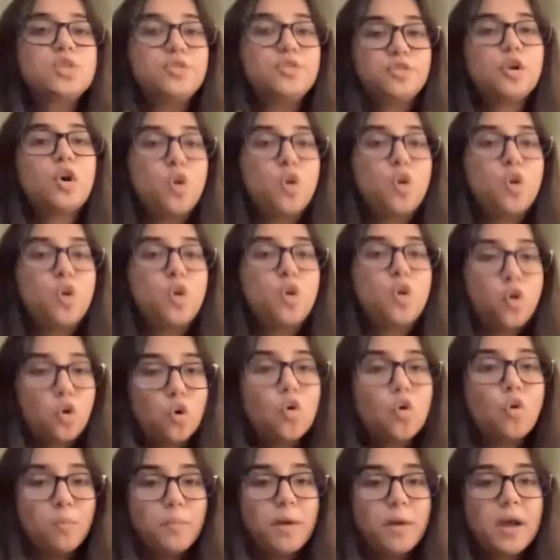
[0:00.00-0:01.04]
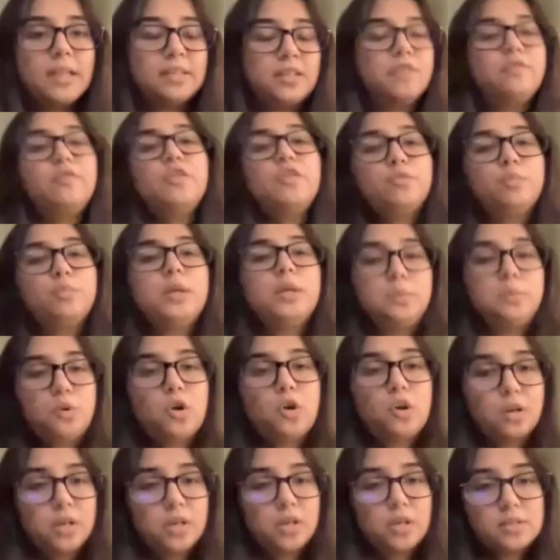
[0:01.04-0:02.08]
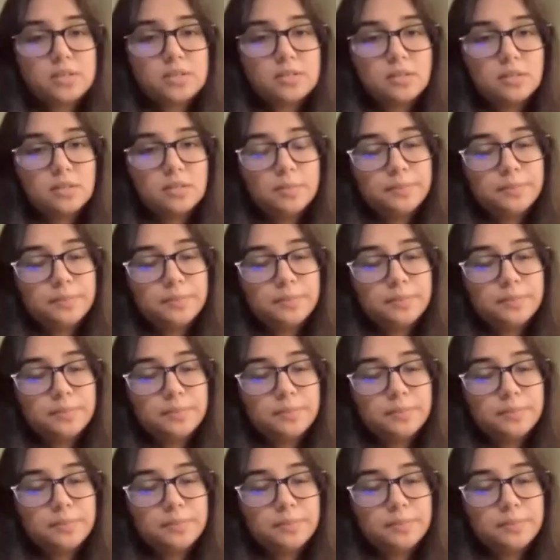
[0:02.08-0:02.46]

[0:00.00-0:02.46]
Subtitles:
of your home, I think we've made progress.